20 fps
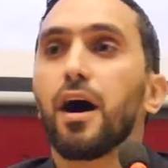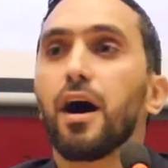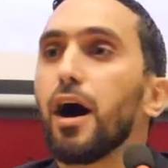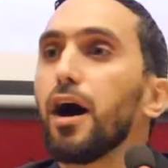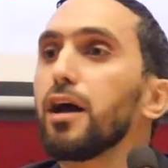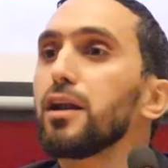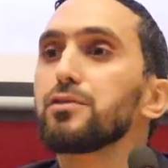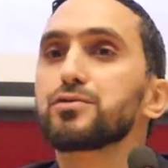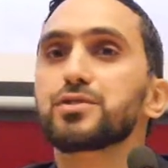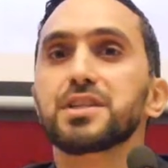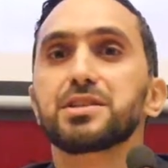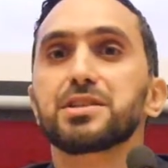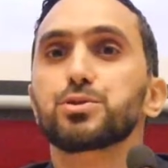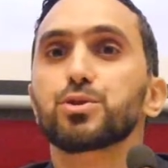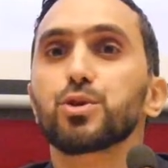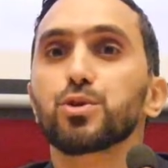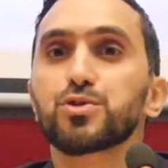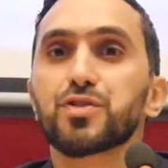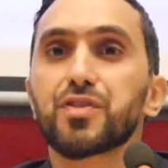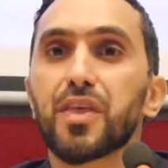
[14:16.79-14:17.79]
All of
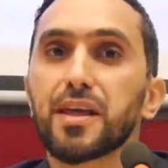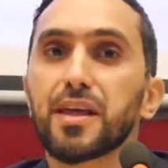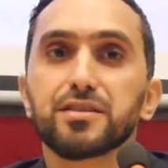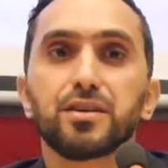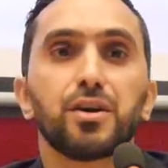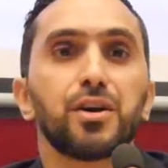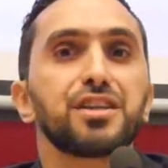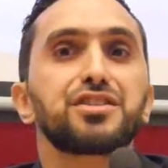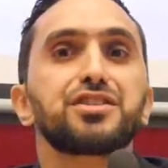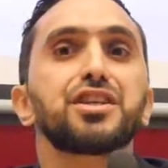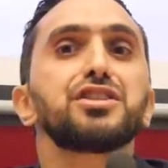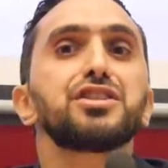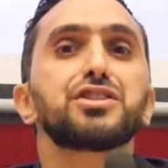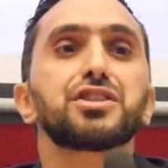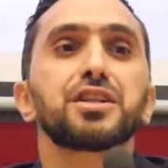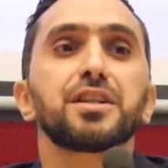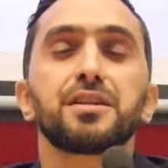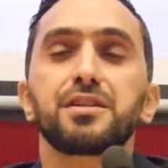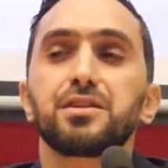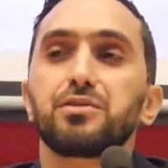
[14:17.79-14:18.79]
those things are
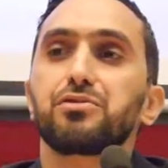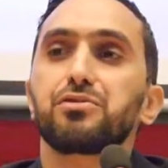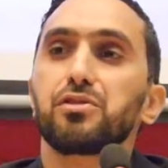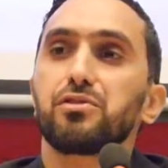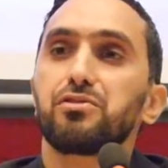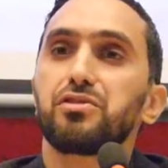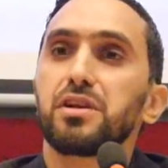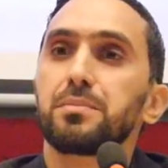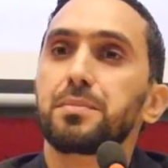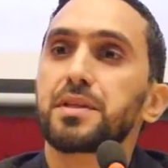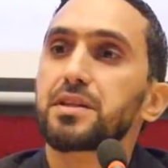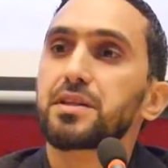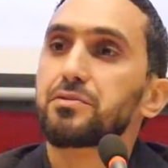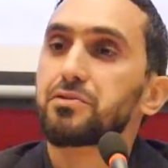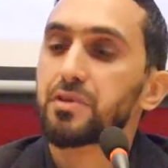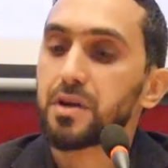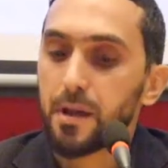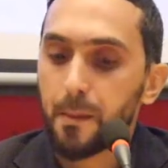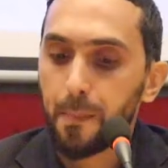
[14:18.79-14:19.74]
essential in the fulfillment of